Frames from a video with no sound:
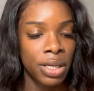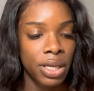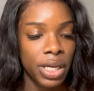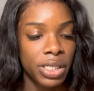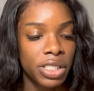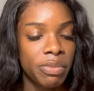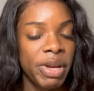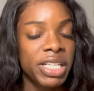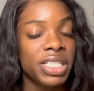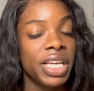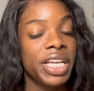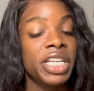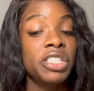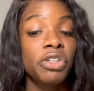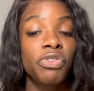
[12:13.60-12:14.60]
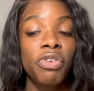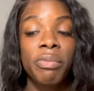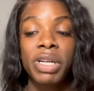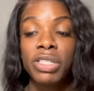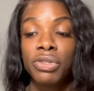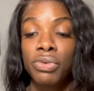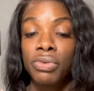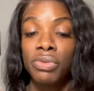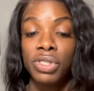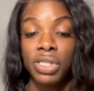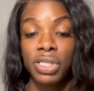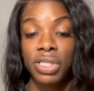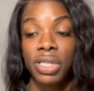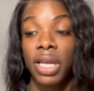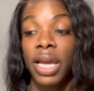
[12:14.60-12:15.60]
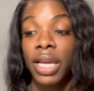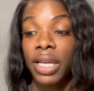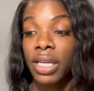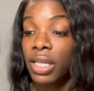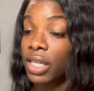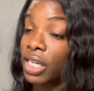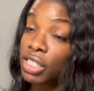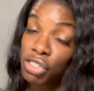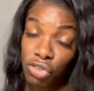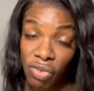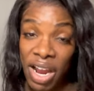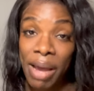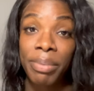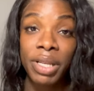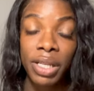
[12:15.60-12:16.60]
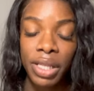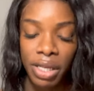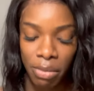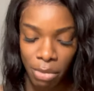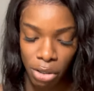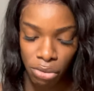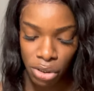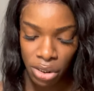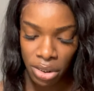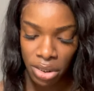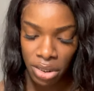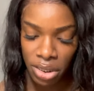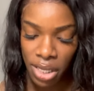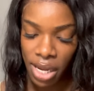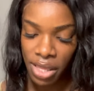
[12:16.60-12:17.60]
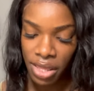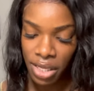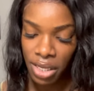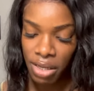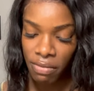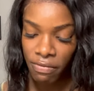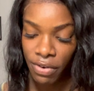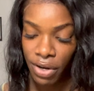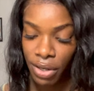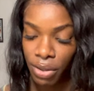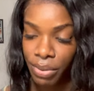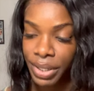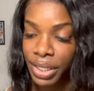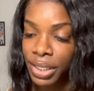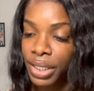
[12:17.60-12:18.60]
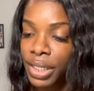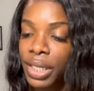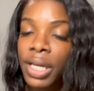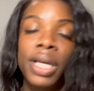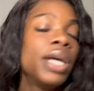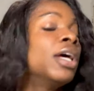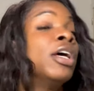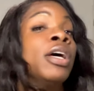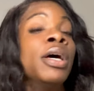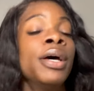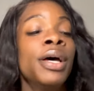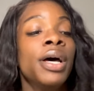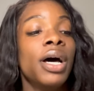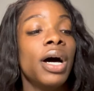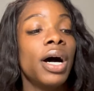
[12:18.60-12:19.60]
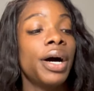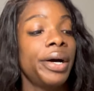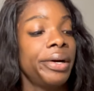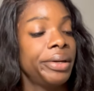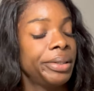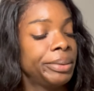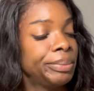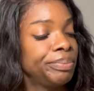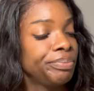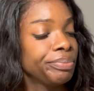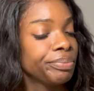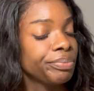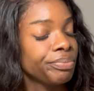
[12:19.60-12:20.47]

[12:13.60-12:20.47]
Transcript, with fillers: it just makes it easier for me to just like get trapped in the emotions, I think, very quickly. Um,